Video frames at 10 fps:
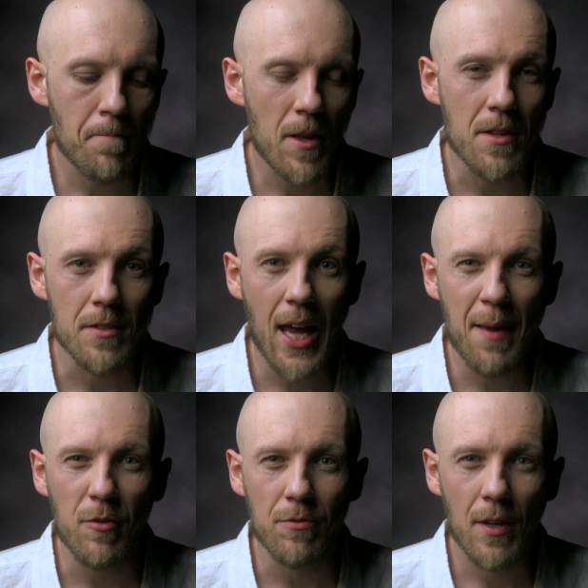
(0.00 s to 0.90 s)
in this
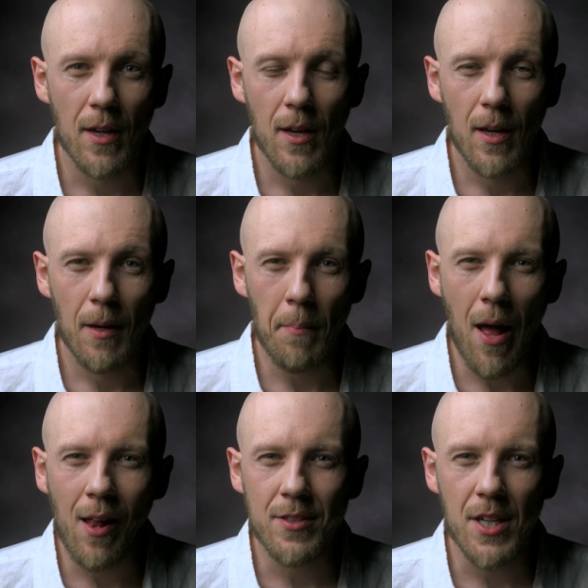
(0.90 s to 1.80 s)
game of
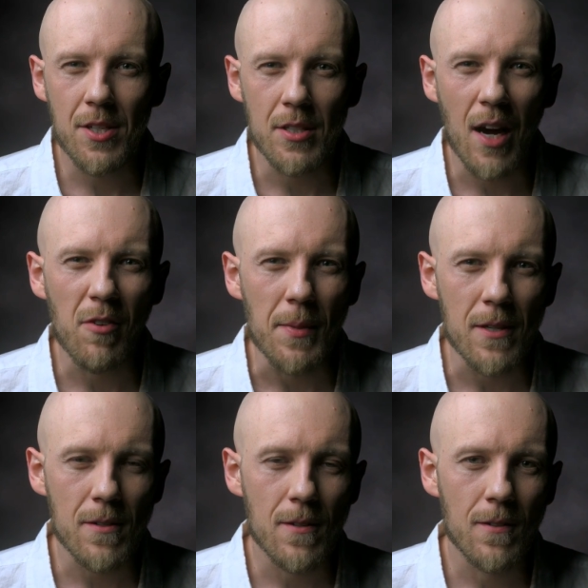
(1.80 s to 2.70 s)
politics and
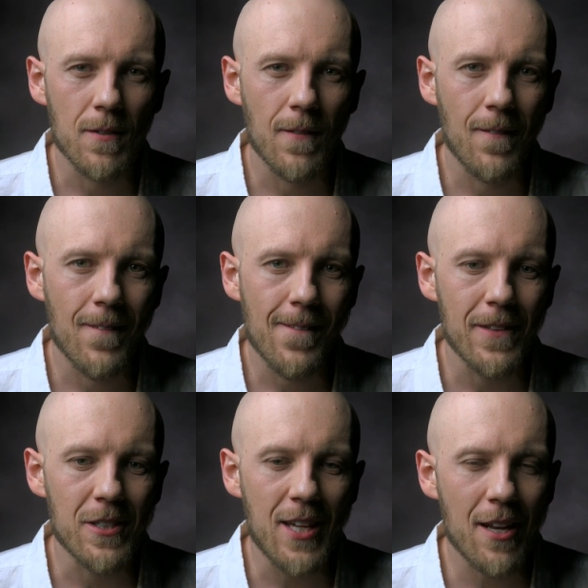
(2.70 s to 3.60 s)
government.
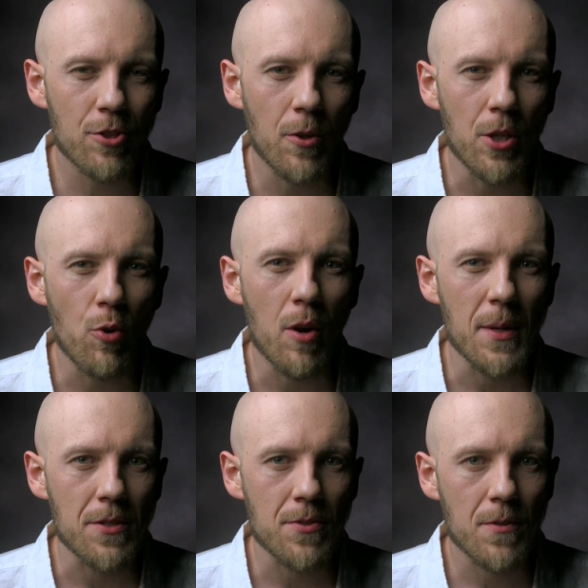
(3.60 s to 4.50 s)
The stakes are
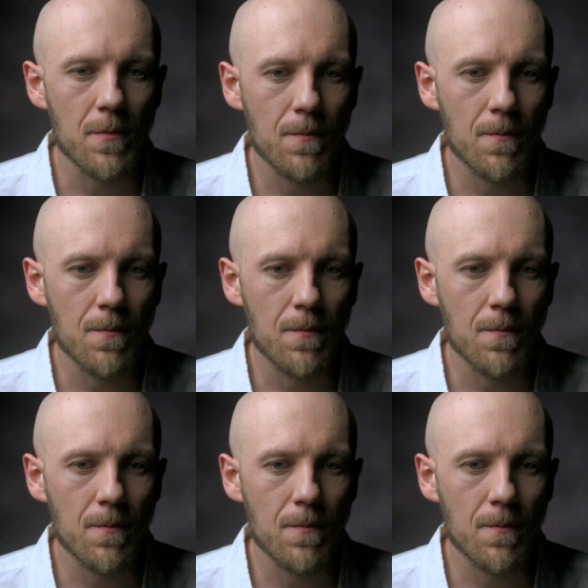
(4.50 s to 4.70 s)
enormous.